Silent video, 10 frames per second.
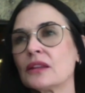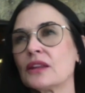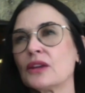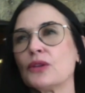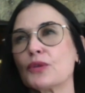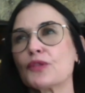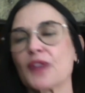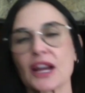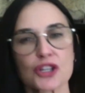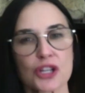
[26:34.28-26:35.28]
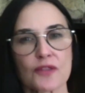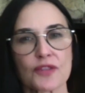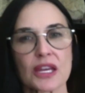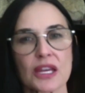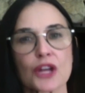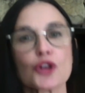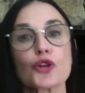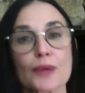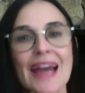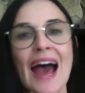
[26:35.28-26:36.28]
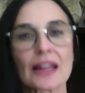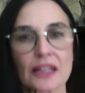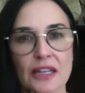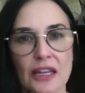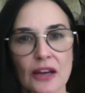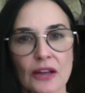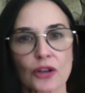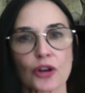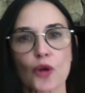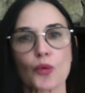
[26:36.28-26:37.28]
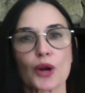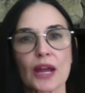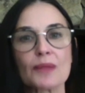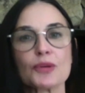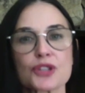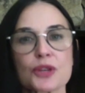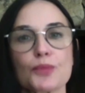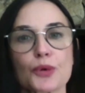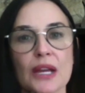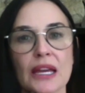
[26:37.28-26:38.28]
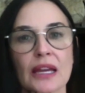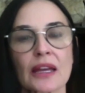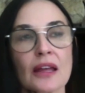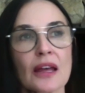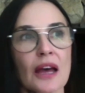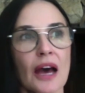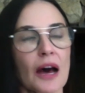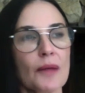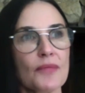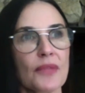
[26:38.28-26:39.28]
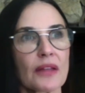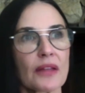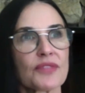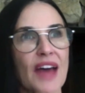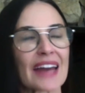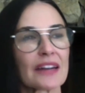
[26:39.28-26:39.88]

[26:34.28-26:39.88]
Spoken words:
reflection of the inner reality. We're able to bring that